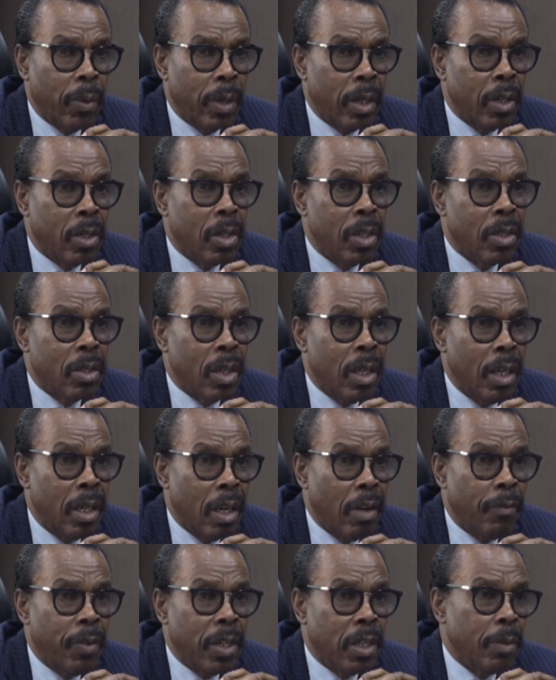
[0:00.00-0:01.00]
It is
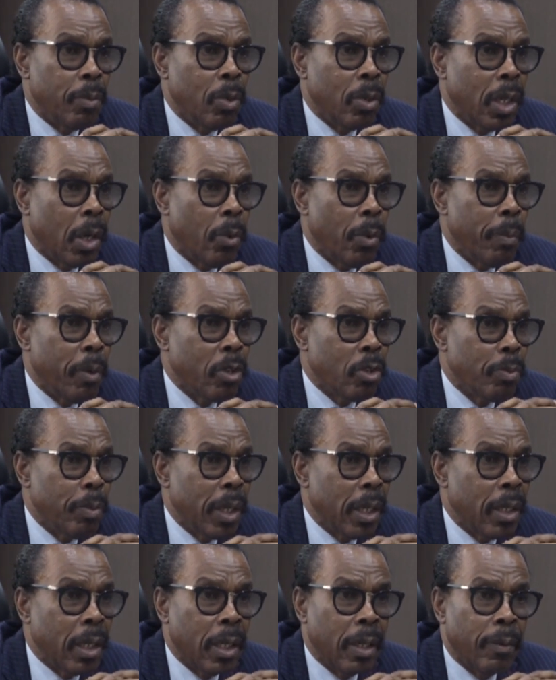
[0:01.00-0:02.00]
inevitable that we must
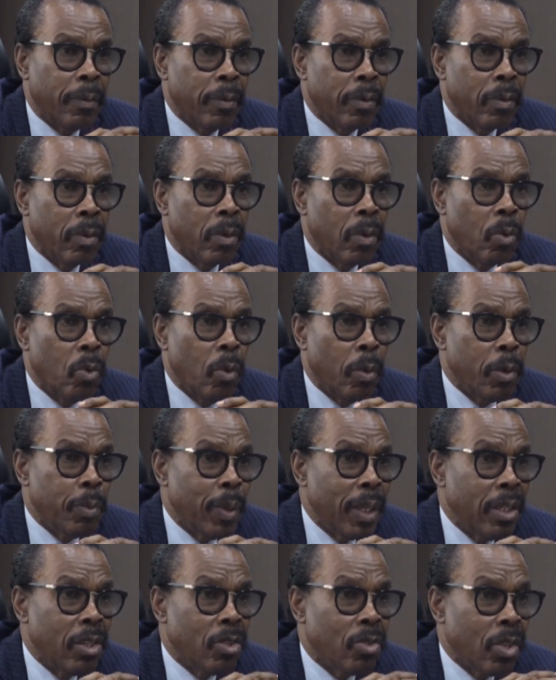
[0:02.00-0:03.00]
make
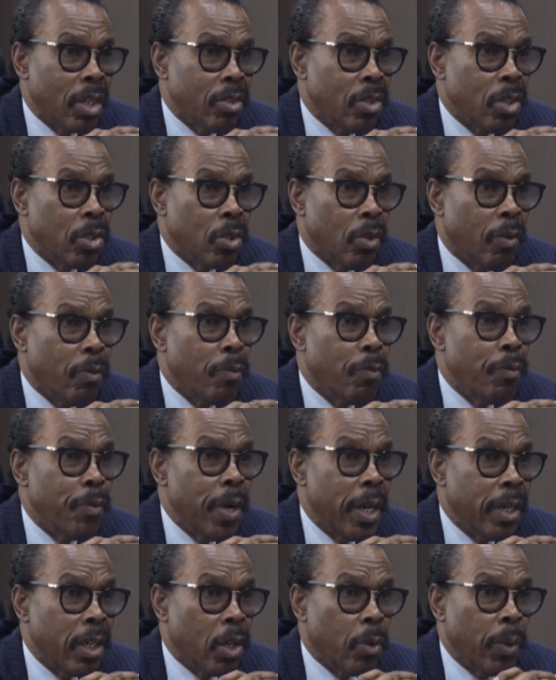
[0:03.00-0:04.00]
this transition
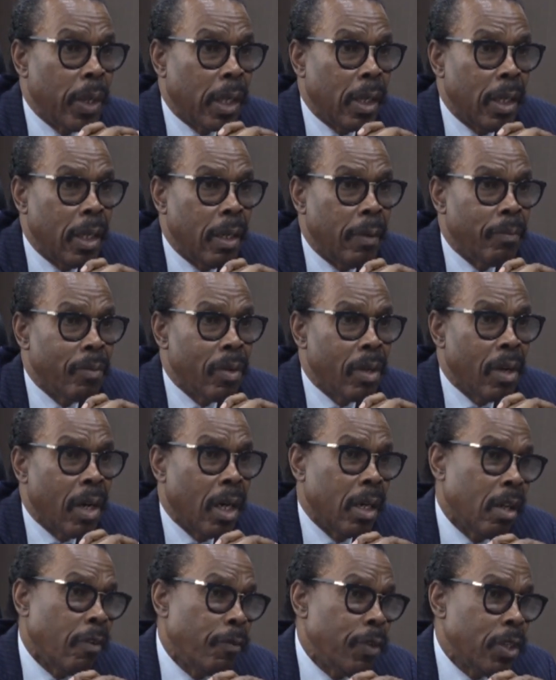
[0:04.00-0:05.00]
very quickly
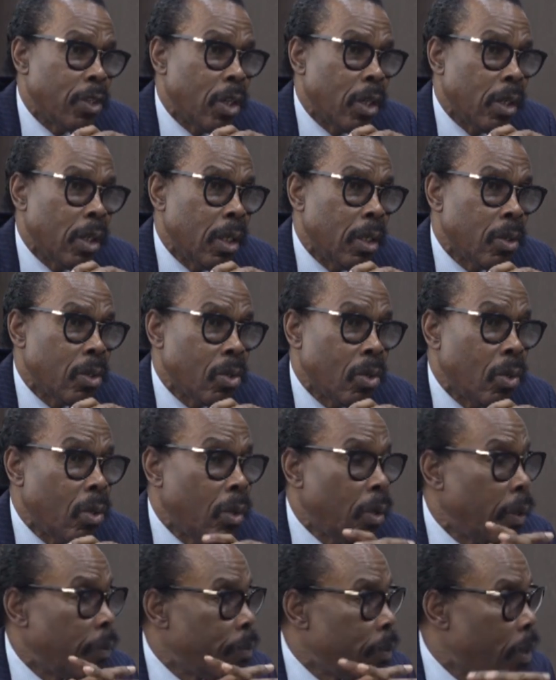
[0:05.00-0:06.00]
and efficiently. So
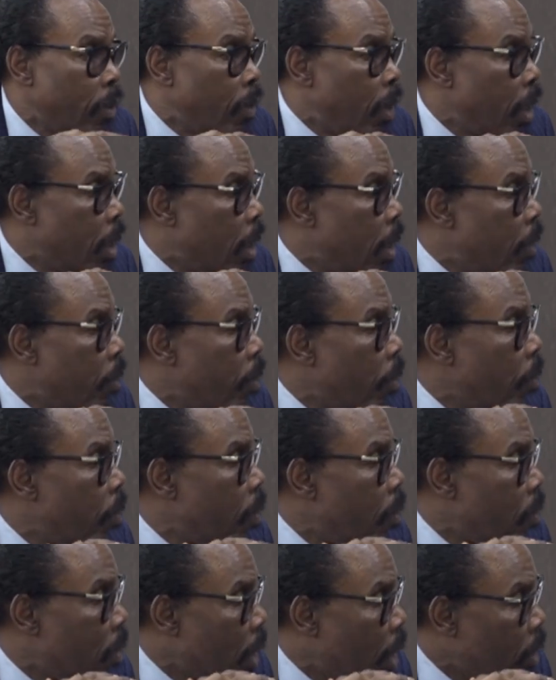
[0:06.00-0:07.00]
again,
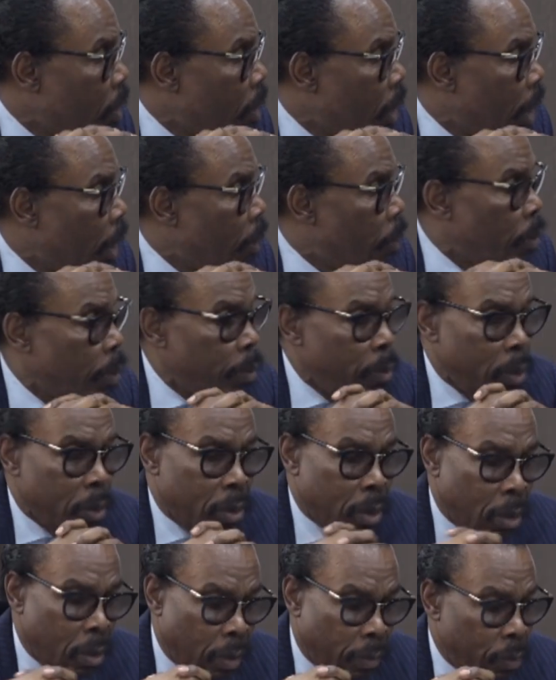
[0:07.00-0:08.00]
thank you again,
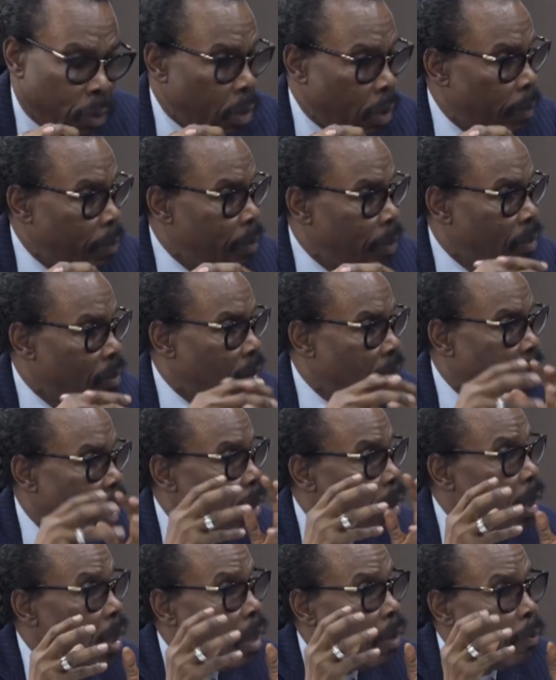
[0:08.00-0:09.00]
Mr. Governor. I
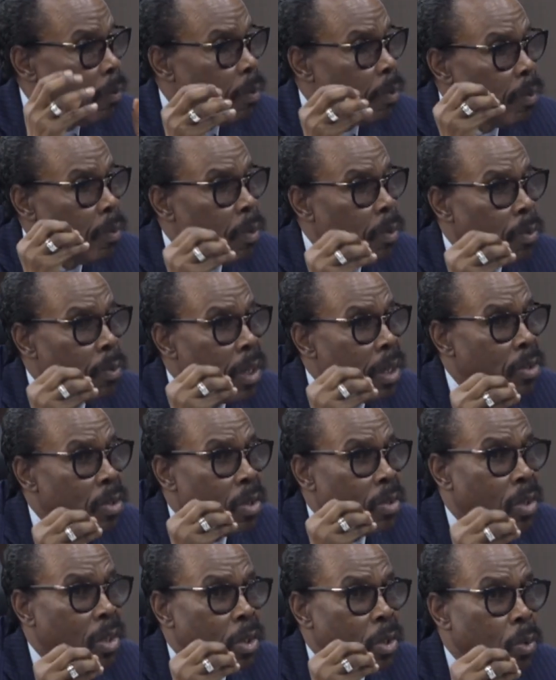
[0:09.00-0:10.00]
think I've raised
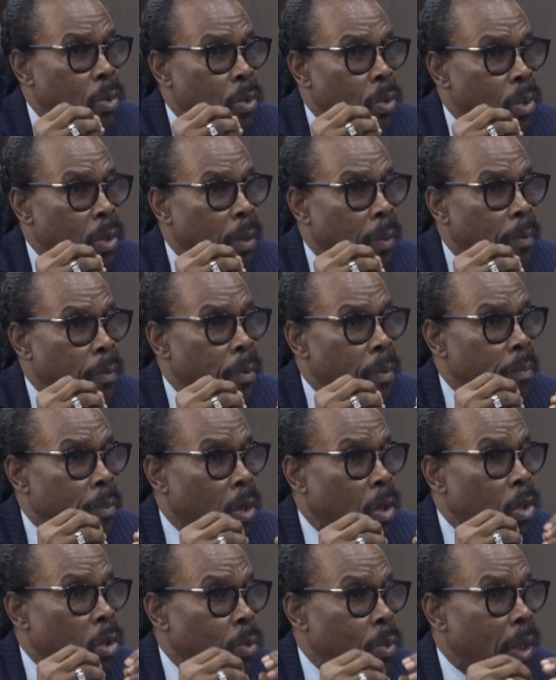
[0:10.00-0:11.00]
these issues
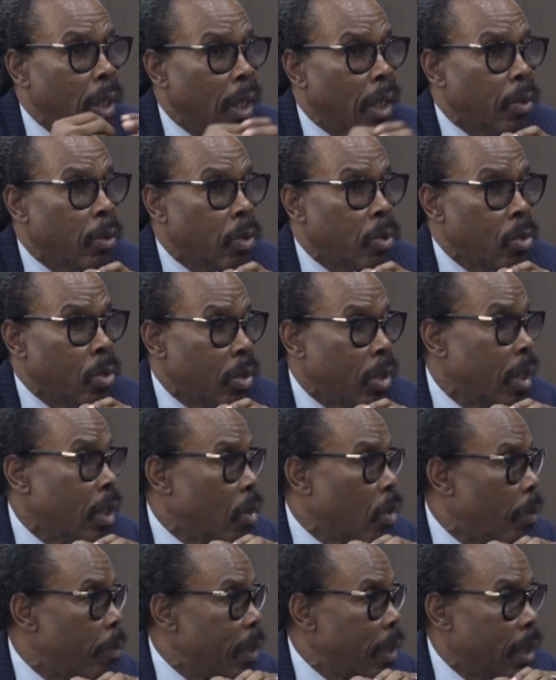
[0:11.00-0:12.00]
because we are totally
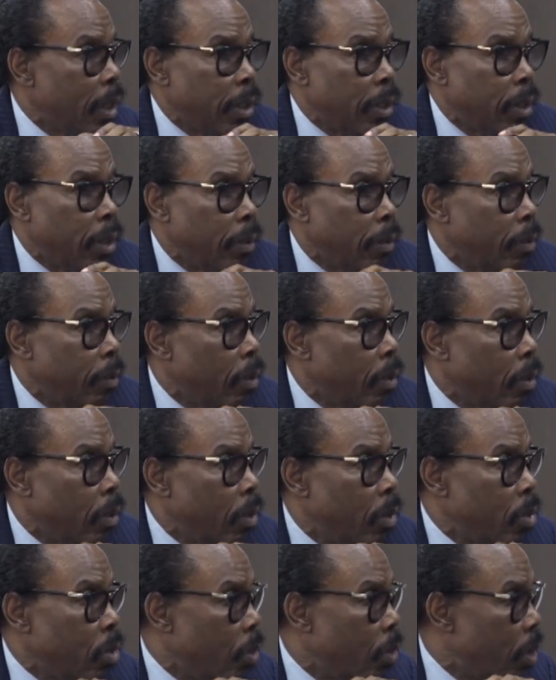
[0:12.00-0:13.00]
committed
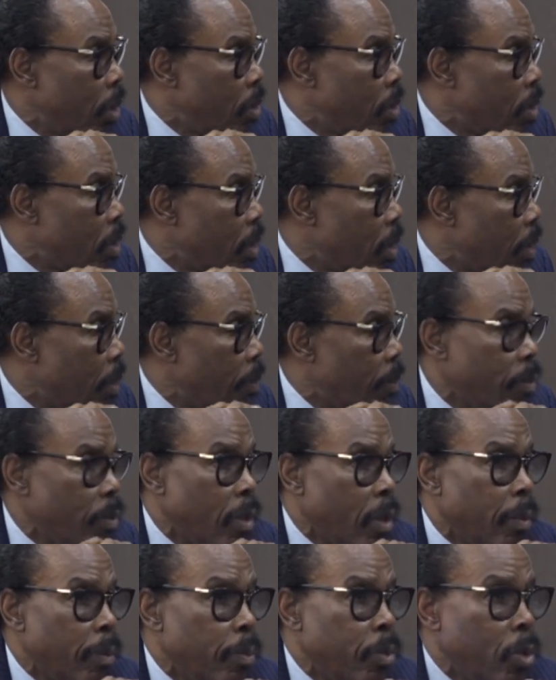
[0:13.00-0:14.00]
to this
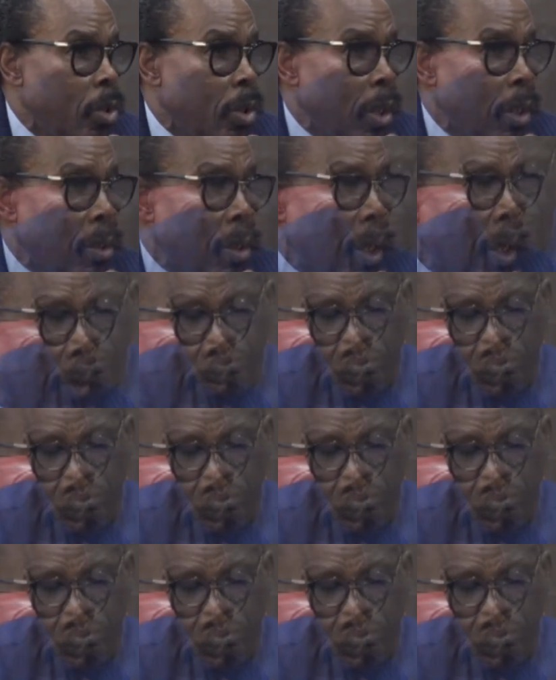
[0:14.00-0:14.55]
project.